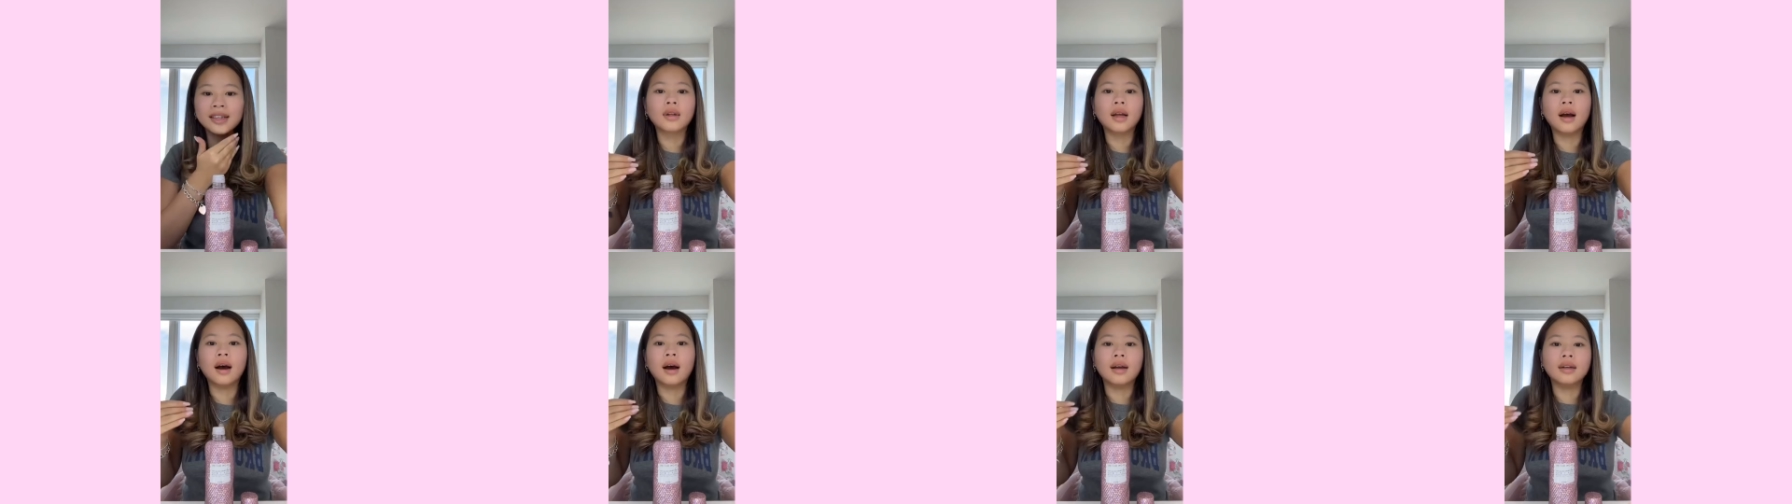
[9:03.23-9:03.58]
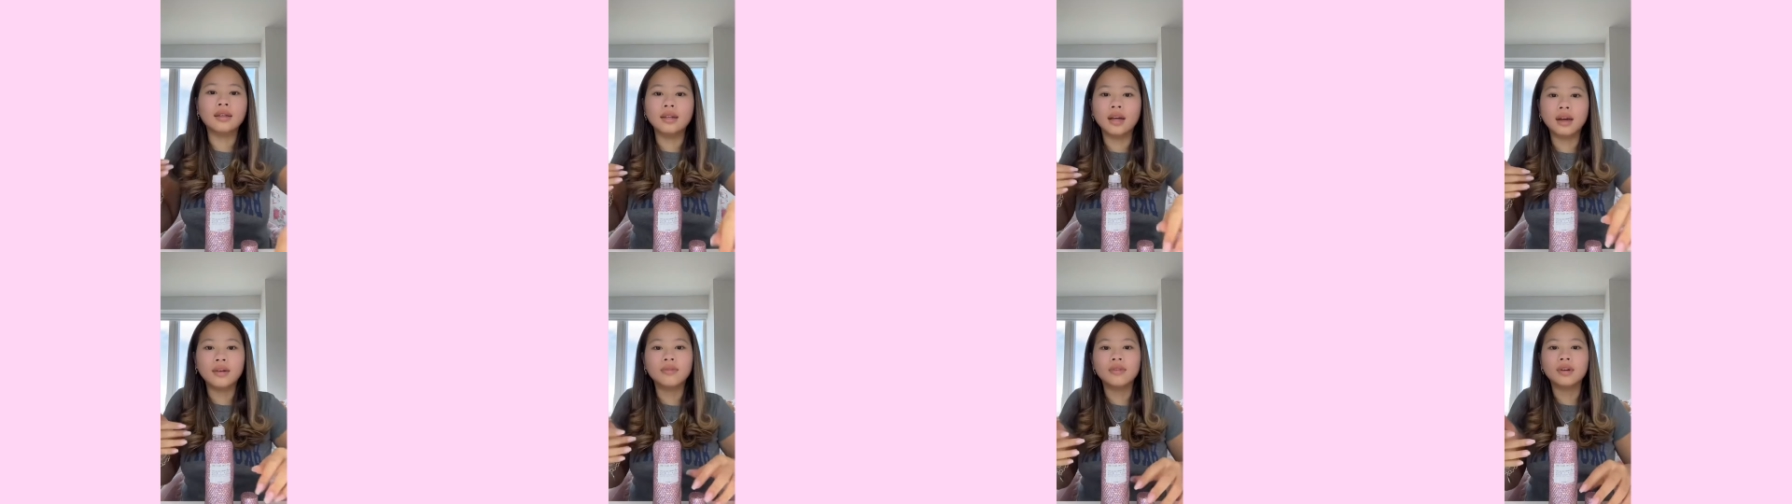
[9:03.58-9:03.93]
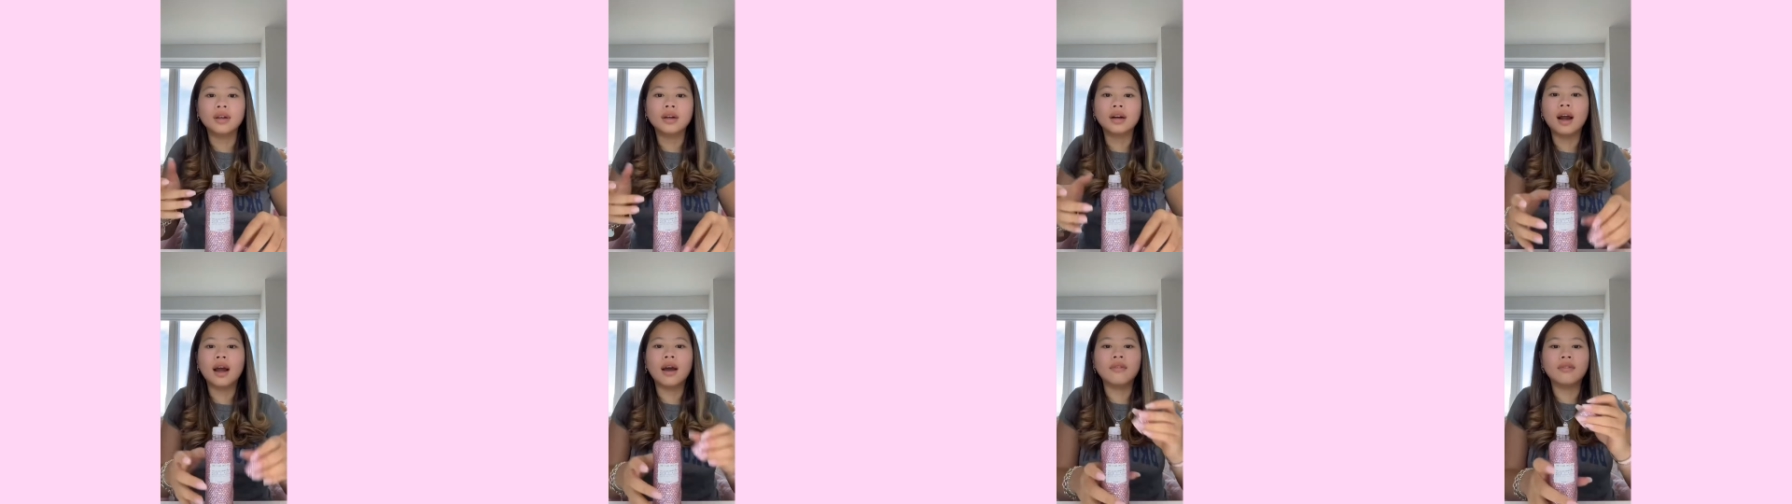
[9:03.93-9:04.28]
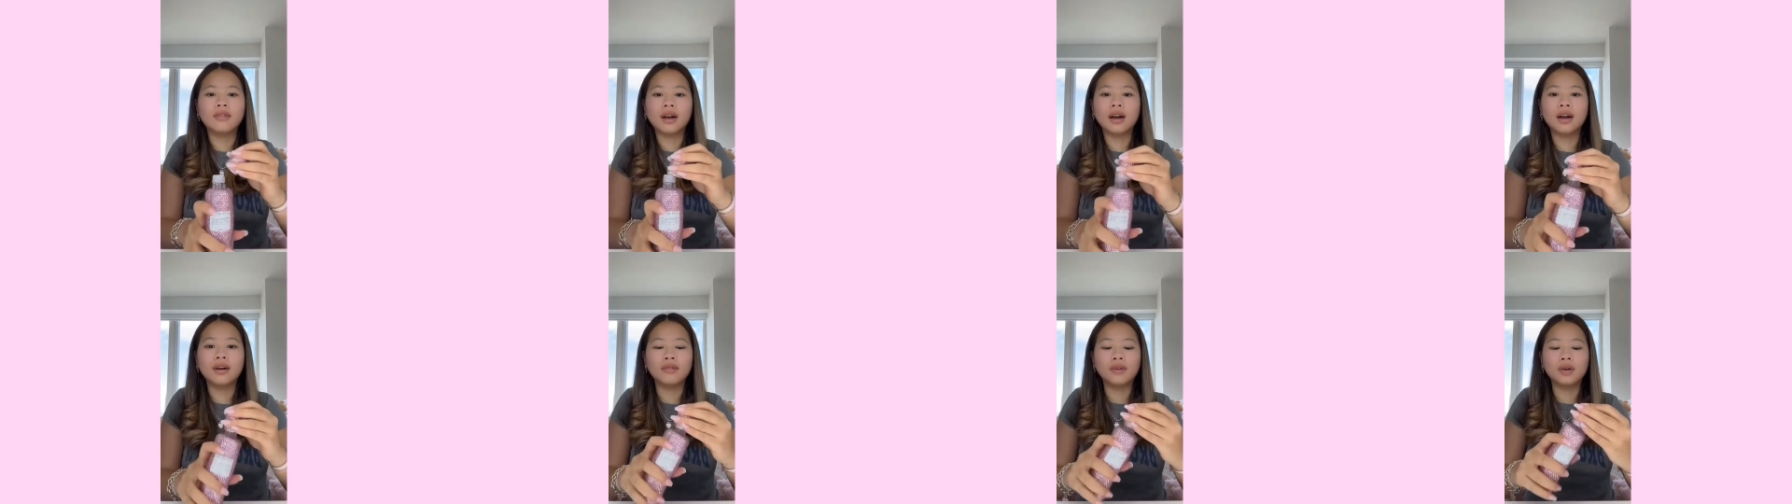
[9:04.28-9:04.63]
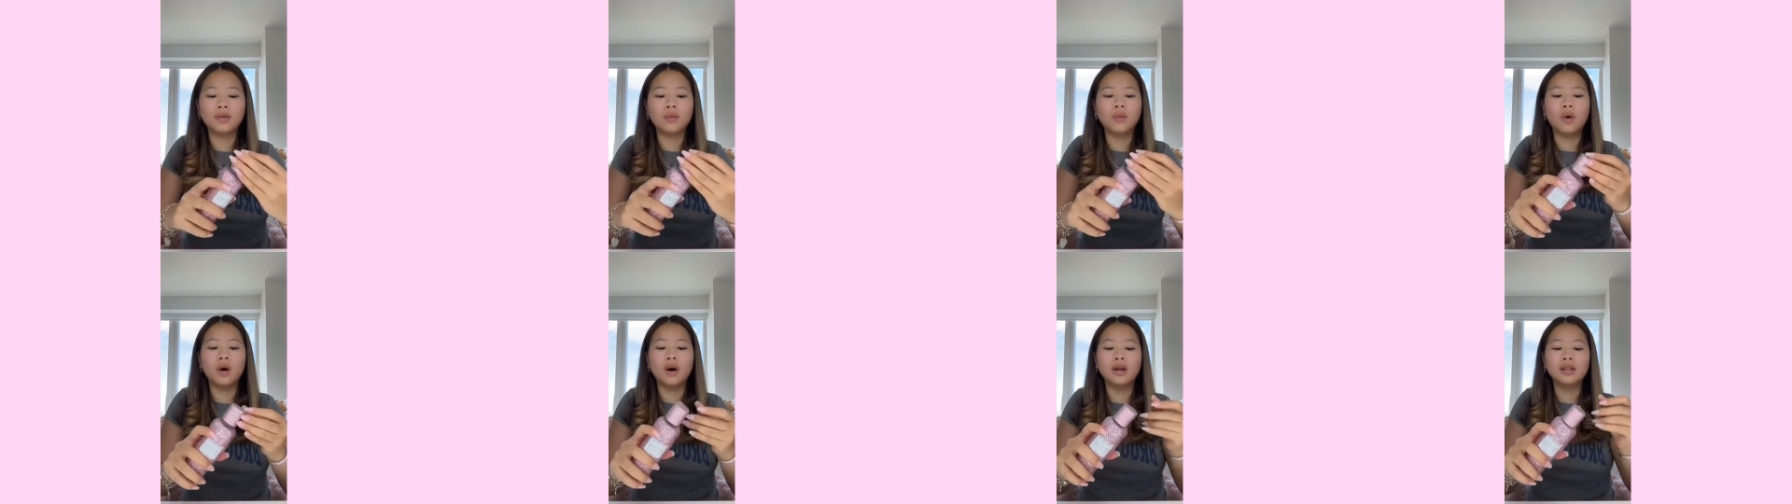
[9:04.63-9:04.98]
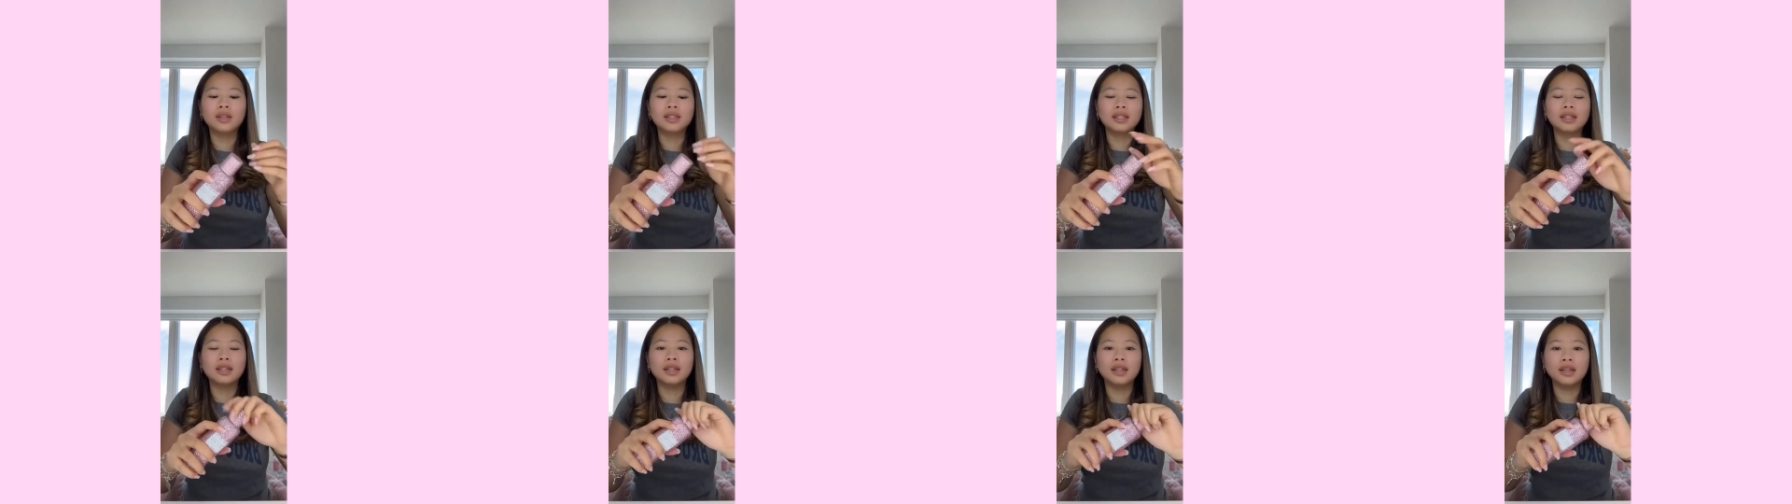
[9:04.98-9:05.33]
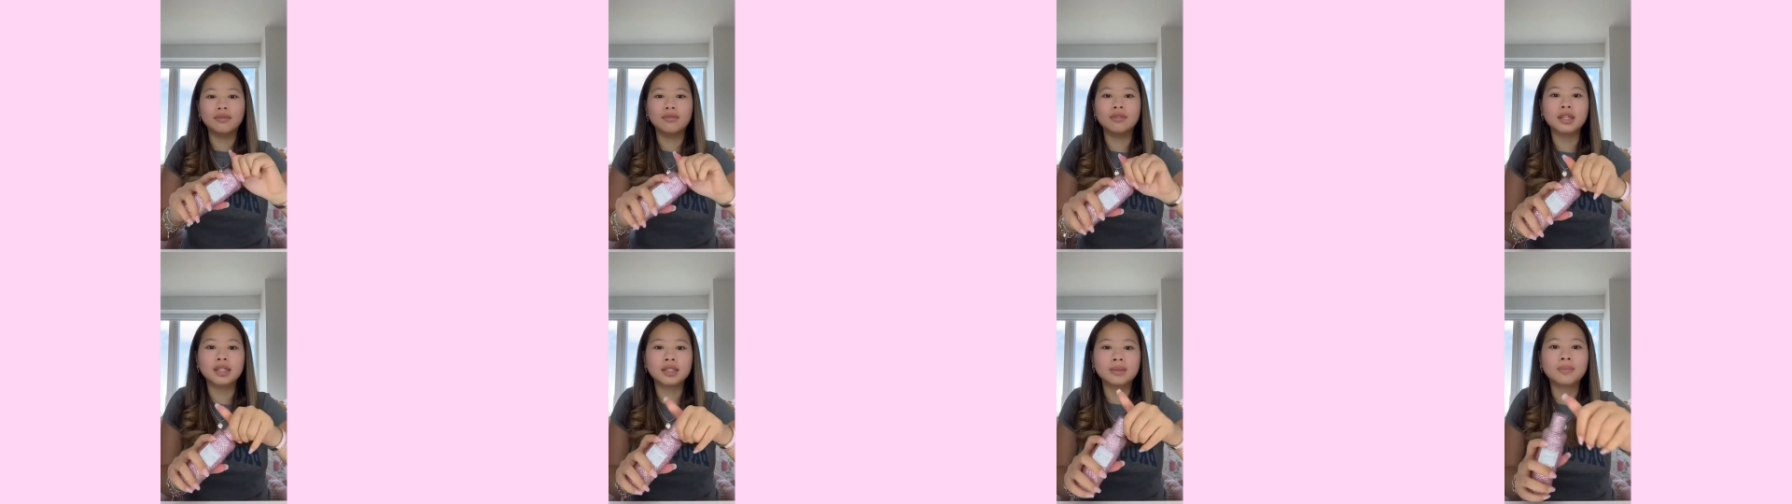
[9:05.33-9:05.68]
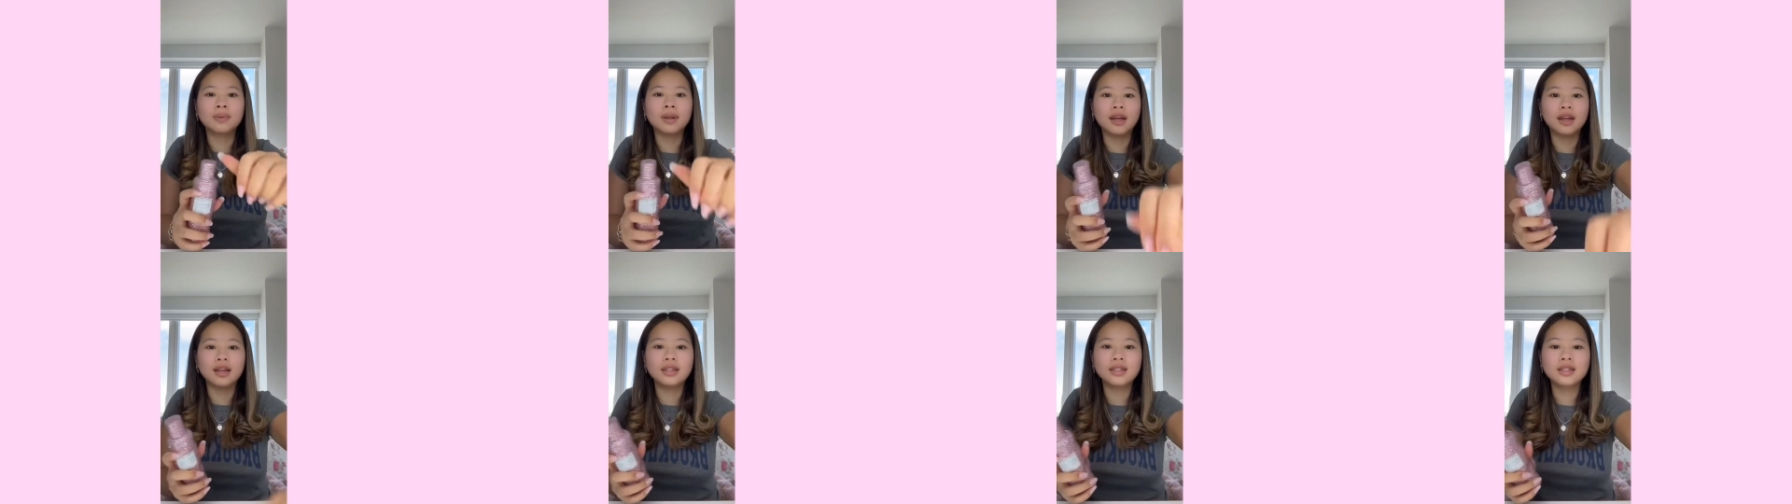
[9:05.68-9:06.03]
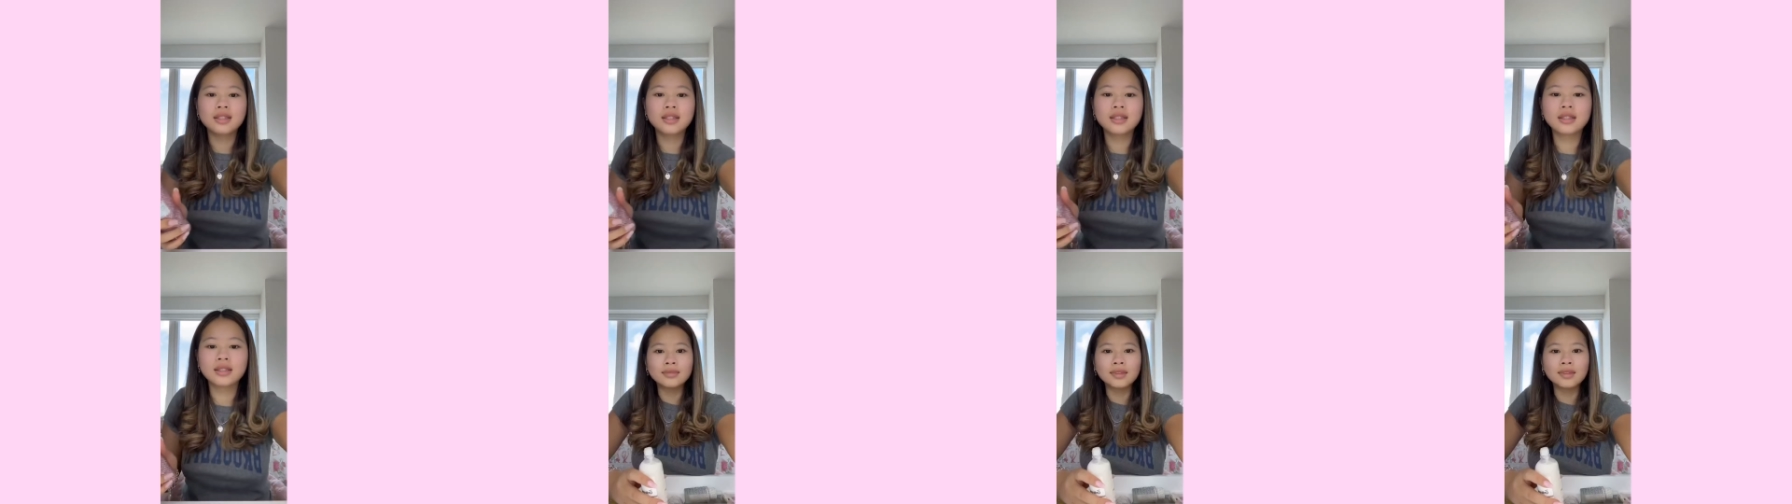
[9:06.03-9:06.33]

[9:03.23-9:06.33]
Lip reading: I never, ever, ever want to leave this place.